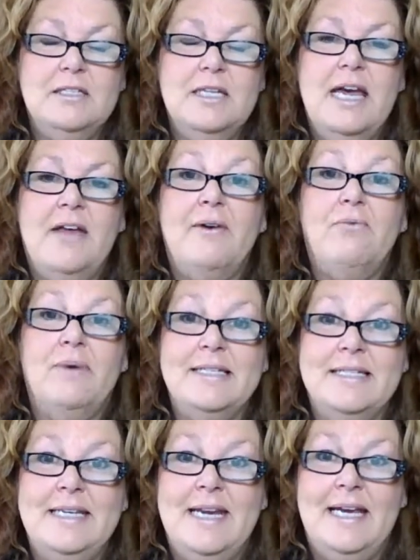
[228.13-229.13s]
See how that
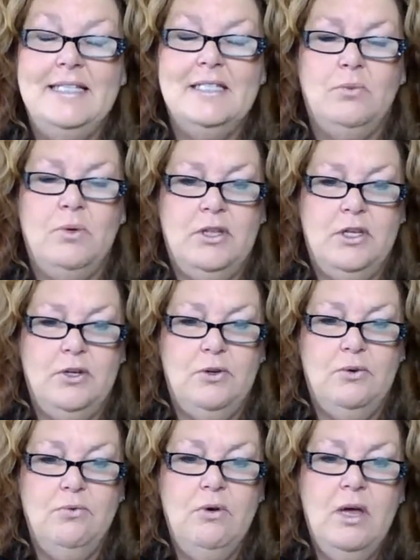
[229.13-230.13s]
resonates with
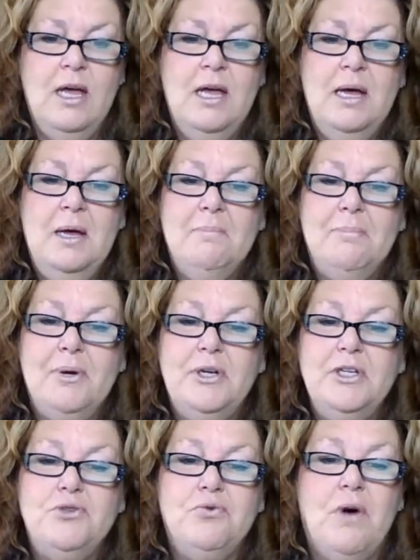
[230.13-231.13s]
you. Put
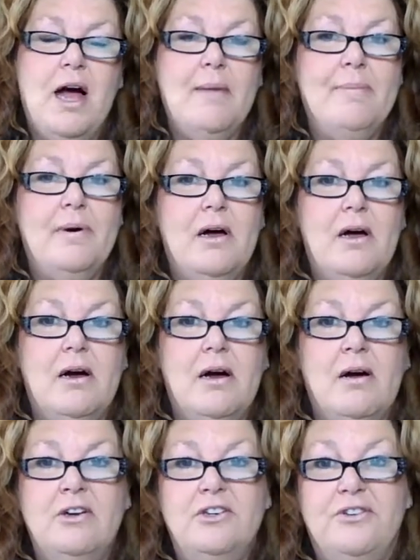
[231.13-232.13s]
a drop
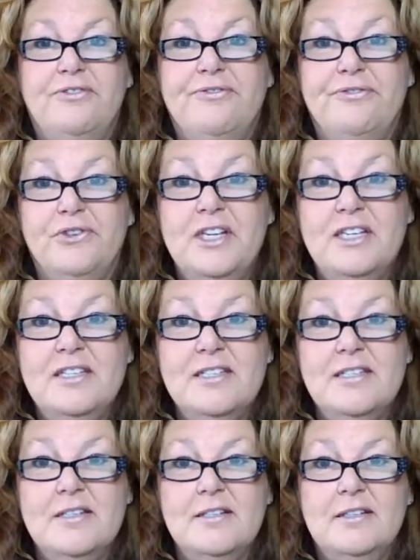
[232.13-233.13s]
on your foot,
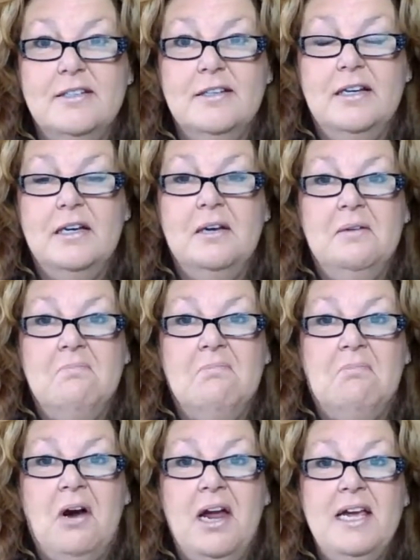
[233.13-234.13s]

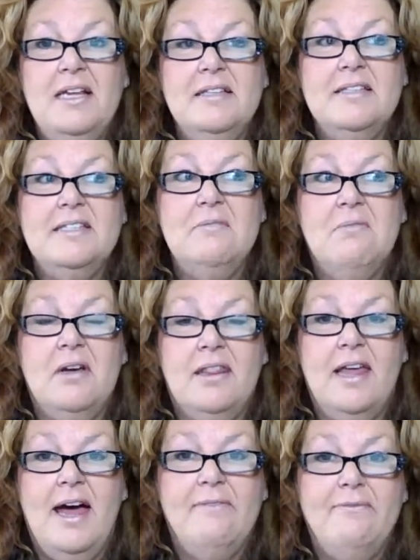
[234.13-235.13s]
right? See what
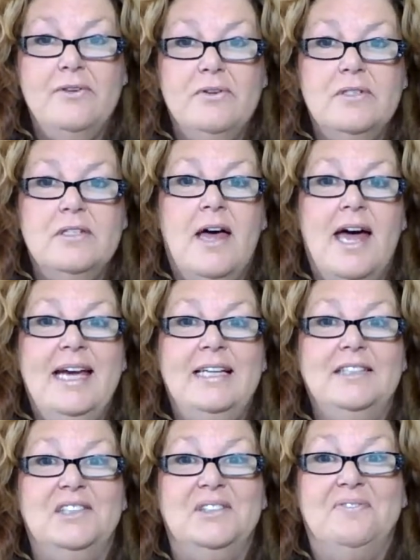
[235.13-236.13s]
that feels like.
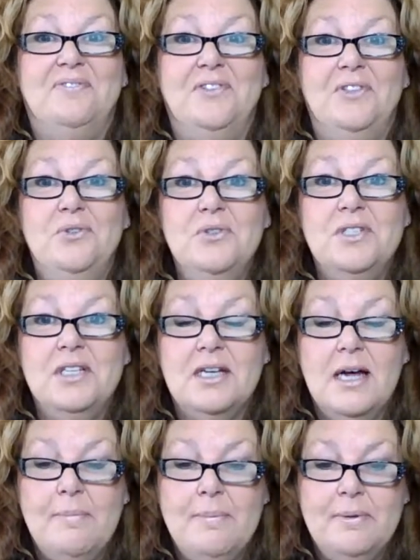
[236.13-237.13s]
Diffuse a
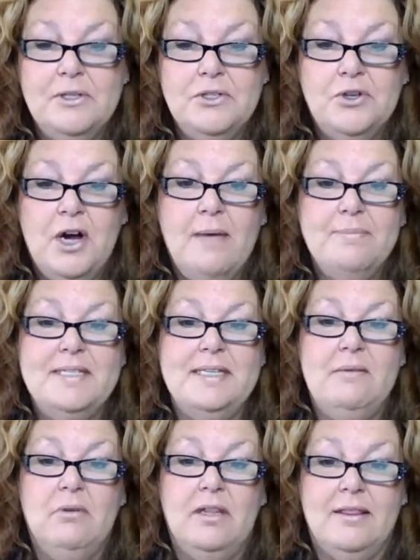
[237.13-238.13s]
couple of drops,
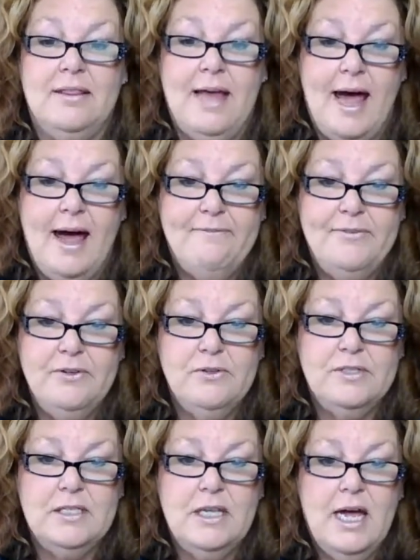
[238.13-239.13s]
see what that
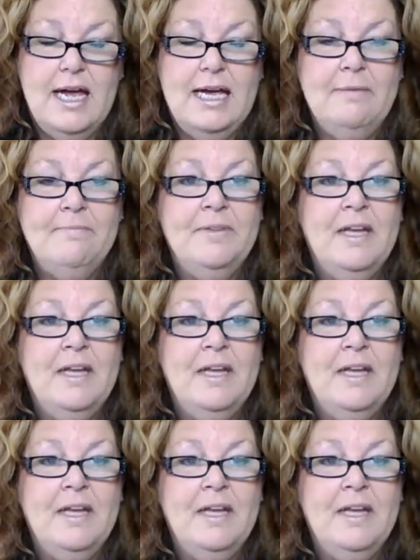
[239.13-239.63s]
feels like.